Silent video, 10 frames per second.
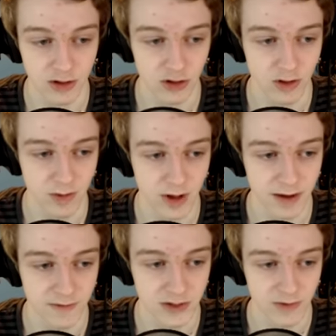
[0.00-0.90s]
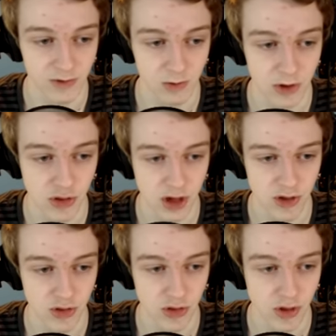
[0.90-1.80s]
she will have two different quest
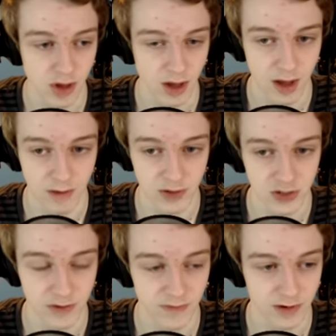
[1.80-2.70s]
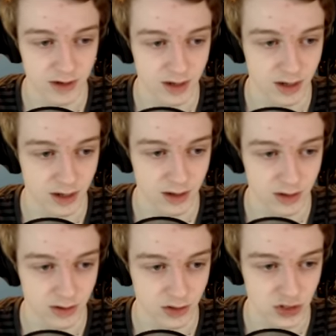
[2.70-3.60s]
lines uh, with two different uh,
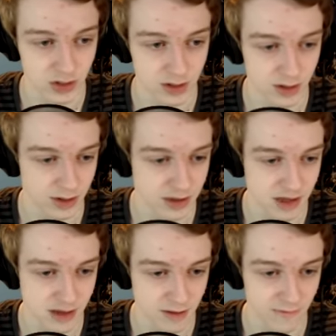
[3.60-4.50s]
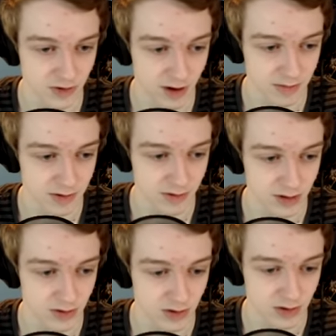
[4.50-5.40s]
sets of drops. So
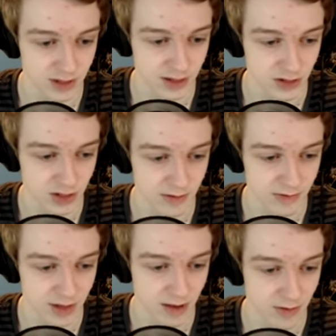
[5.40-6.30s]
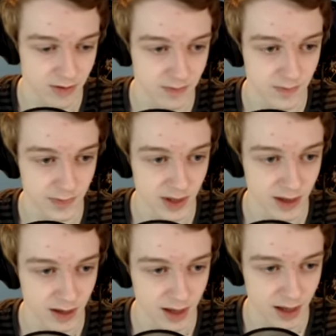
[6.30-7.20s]
there's all the sets of drops for that one
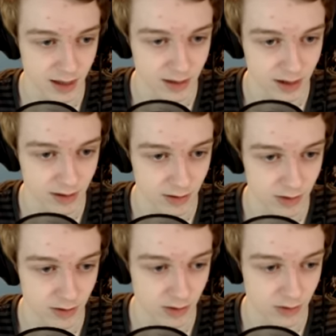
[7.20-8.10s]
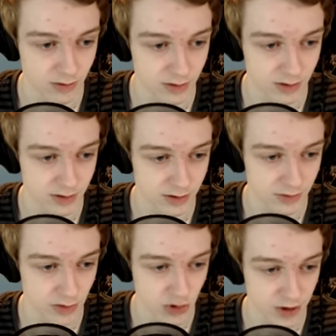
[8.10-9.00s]
and they're all the
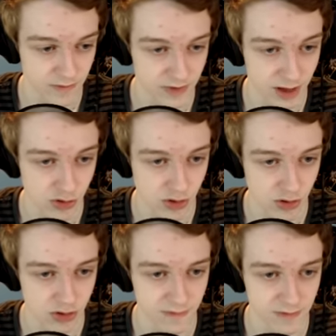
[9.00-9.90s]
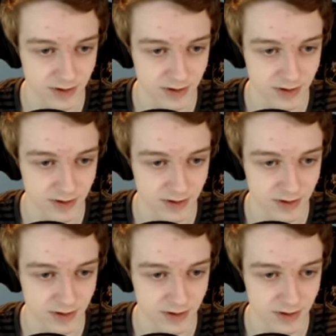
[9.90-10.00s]
whole set for that. So it's two different